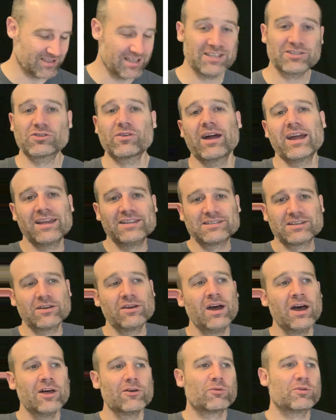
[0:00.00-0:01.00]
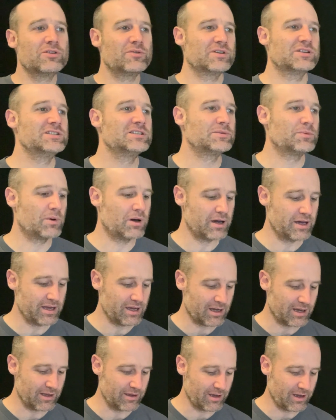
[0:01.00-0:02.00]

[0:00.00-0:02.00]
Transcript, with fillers: So that's great, and so one of the reasons why I,